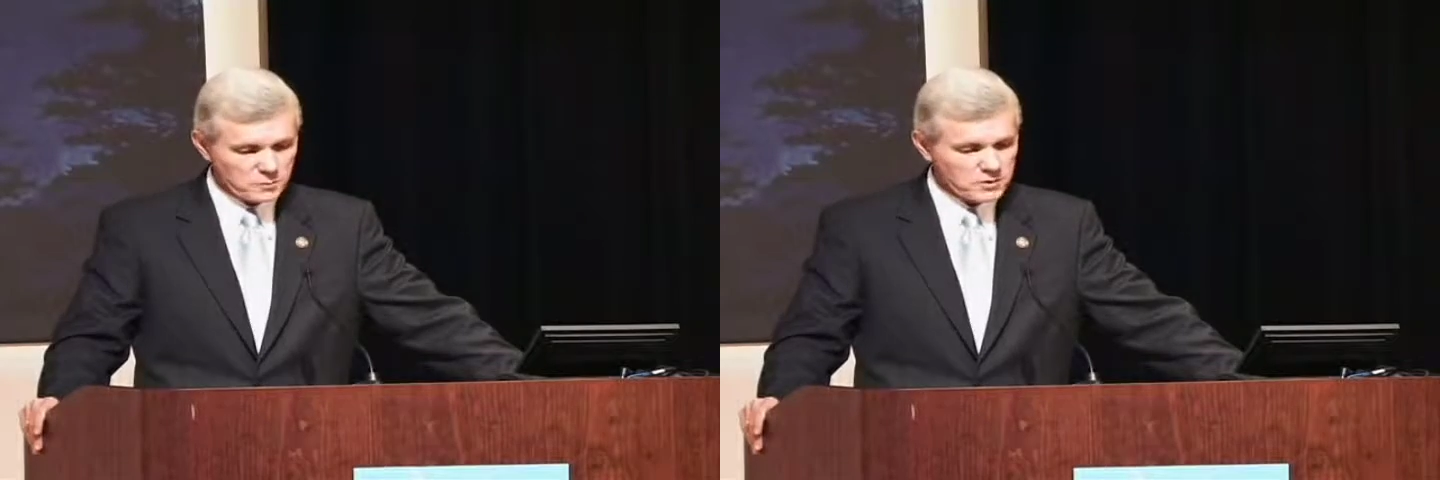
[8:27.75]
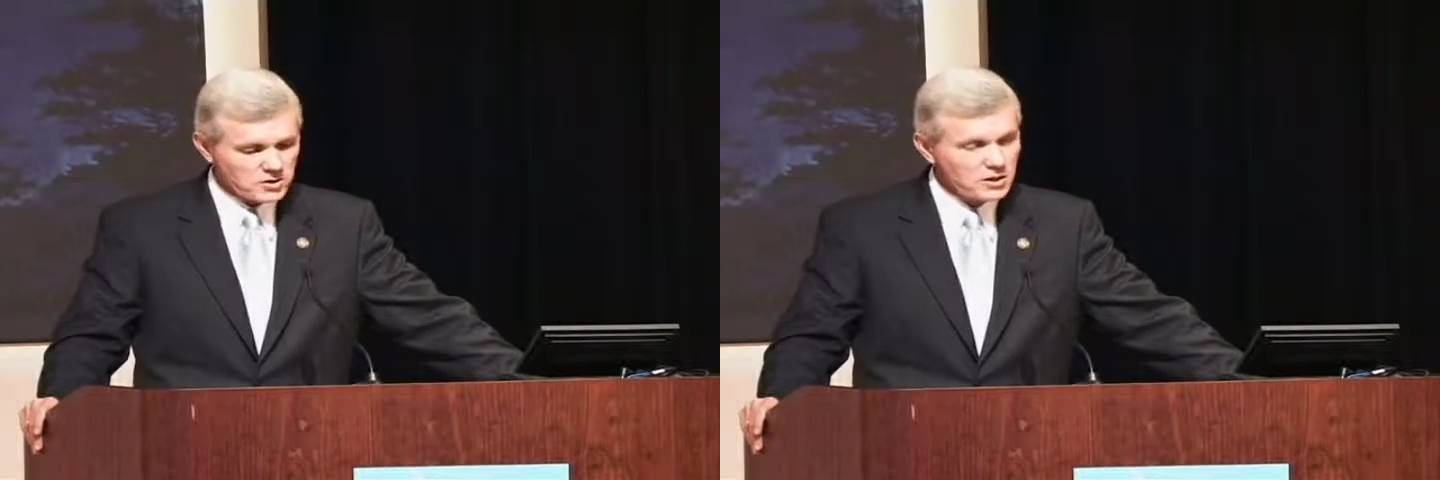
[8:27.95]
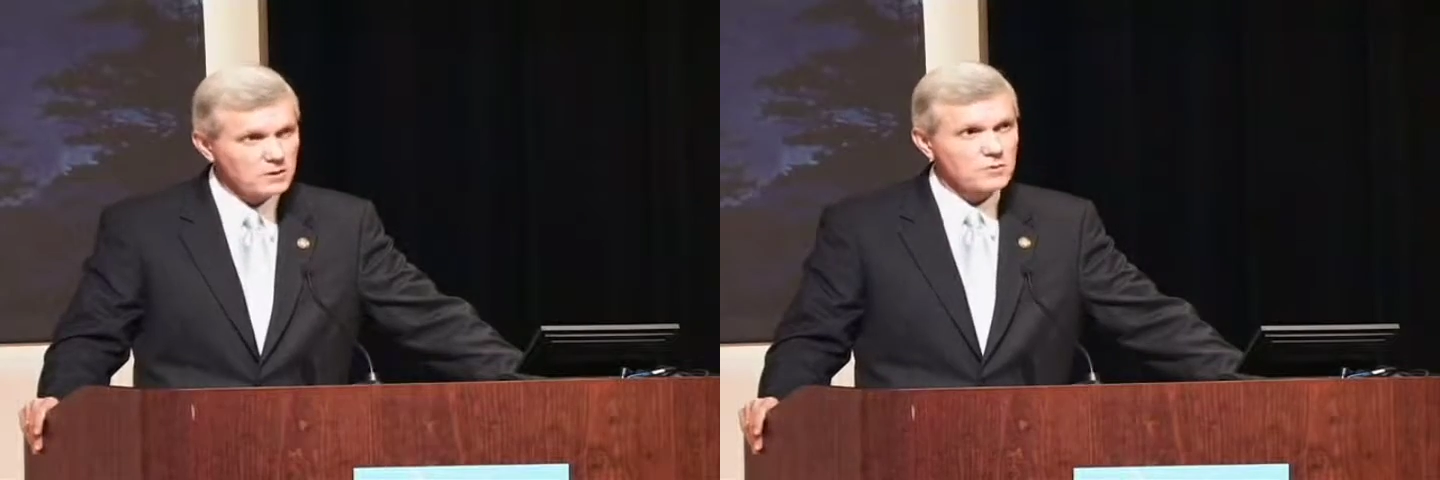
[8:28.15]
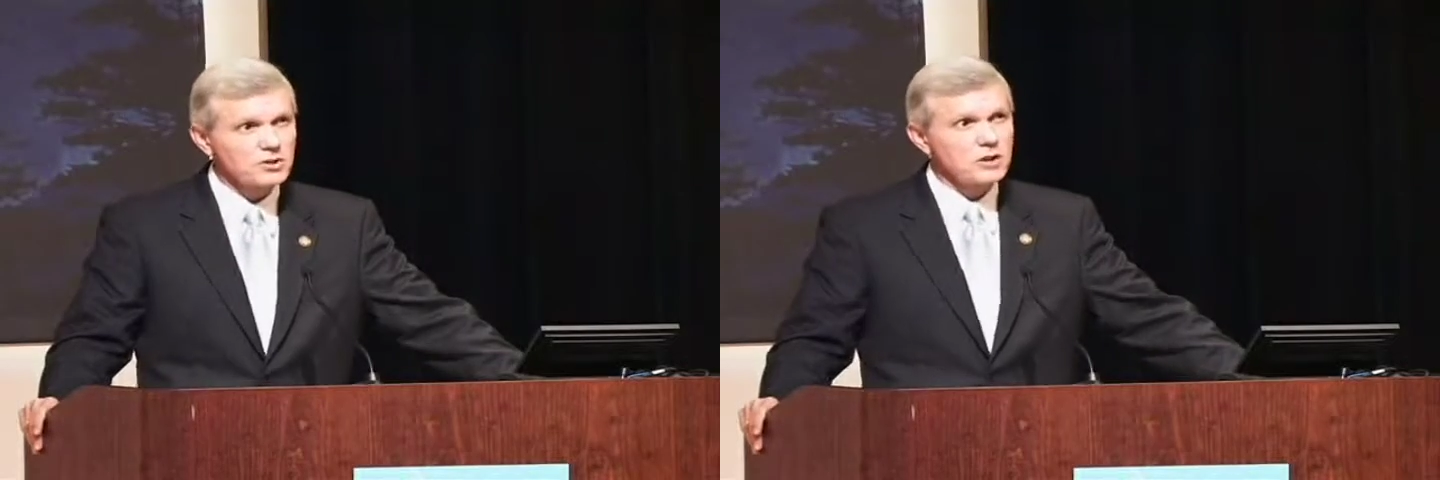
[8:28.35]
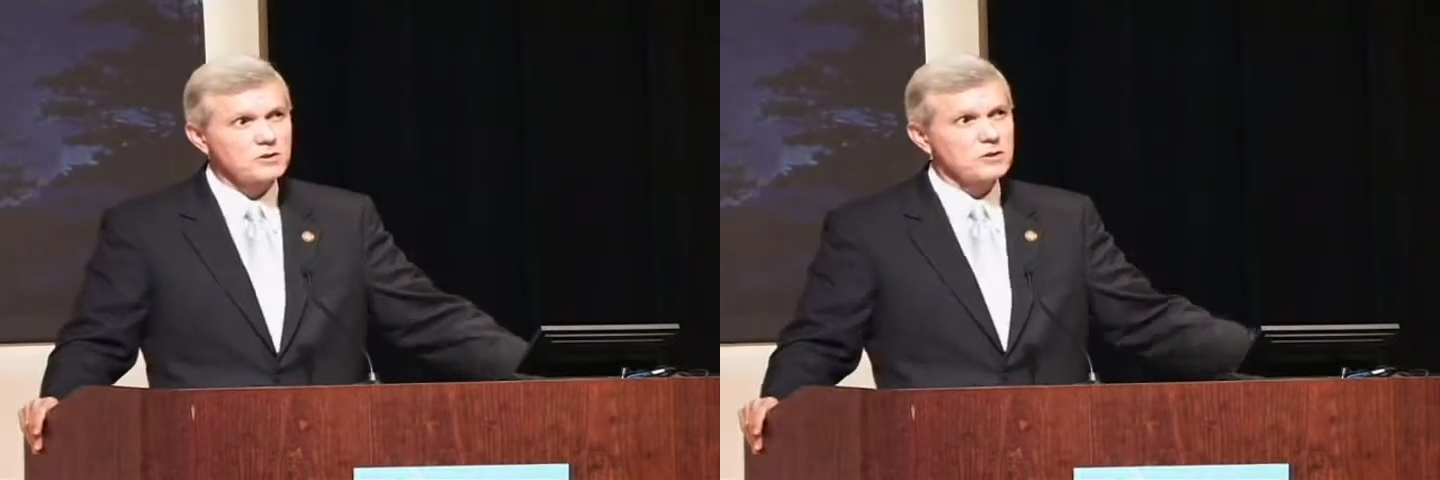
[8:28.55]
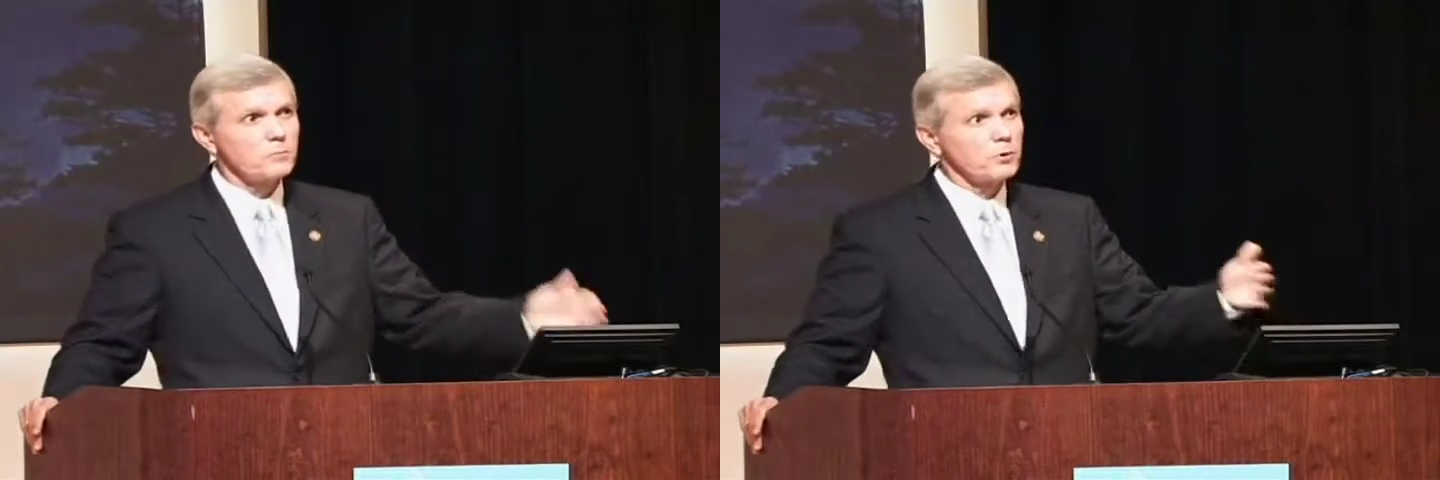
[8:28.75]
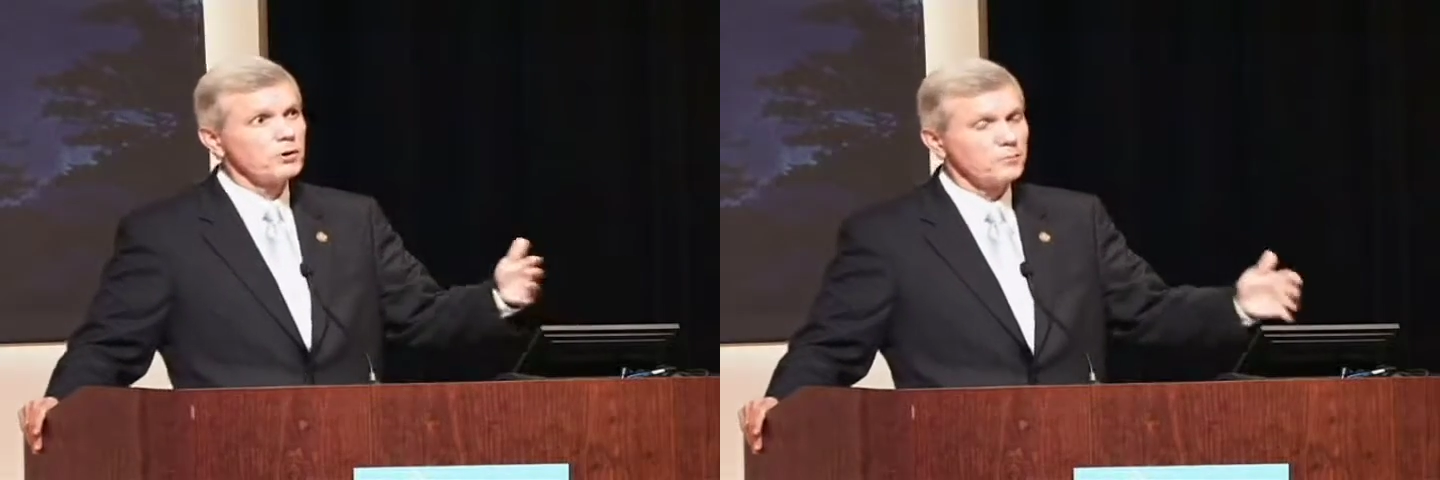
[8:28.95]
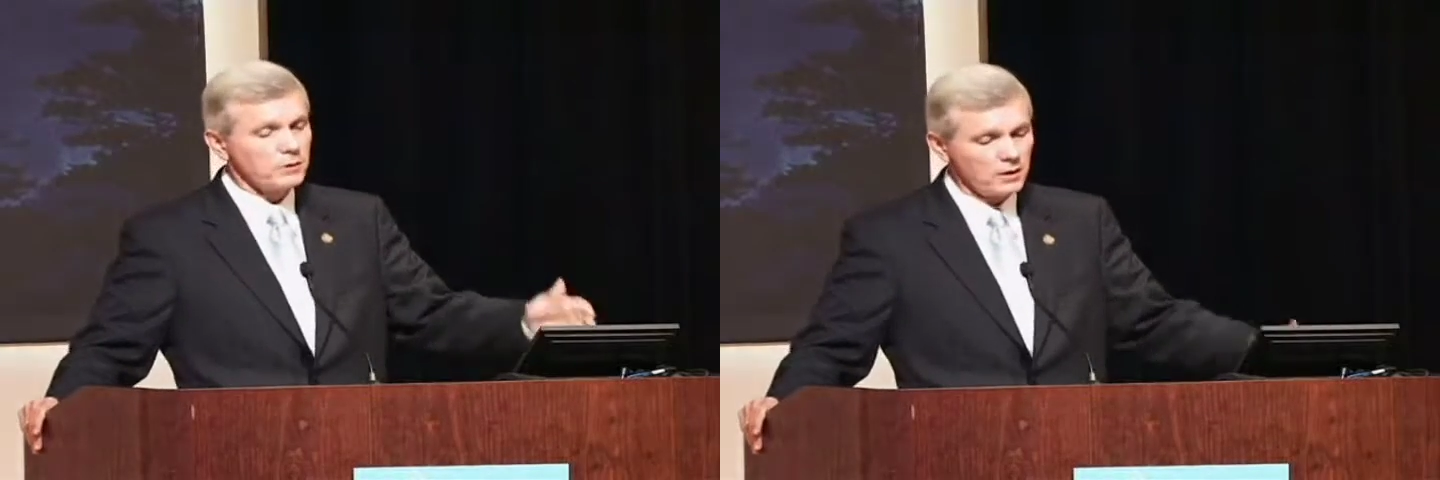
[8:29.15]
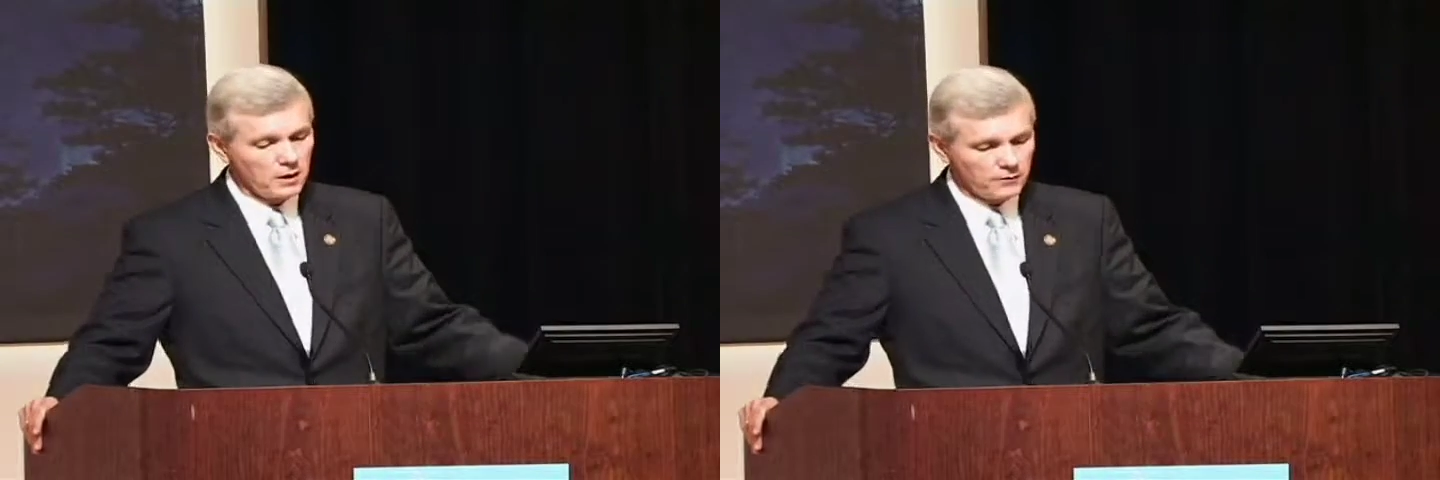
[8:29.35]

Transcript: but still such an improvement